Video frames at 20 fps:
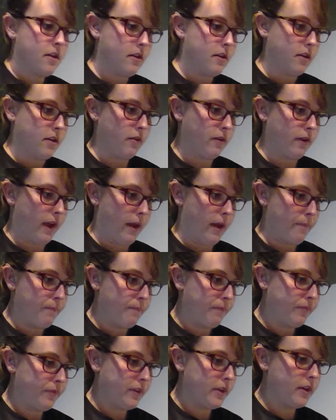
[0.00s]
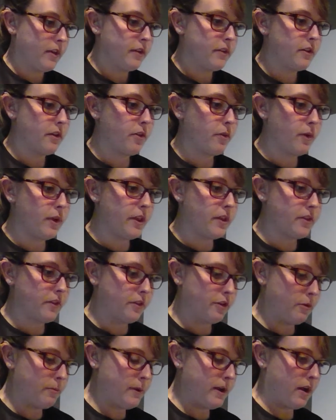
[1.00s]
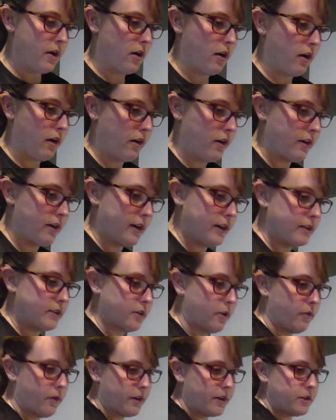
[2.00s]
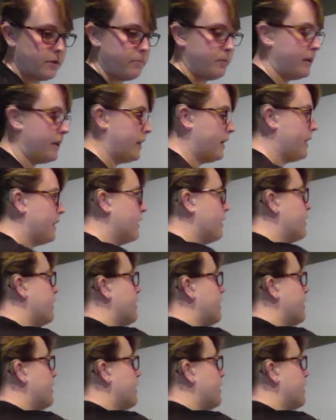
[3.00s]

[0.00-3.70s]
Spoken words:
Okay, so the one that's a little bit harder is going to be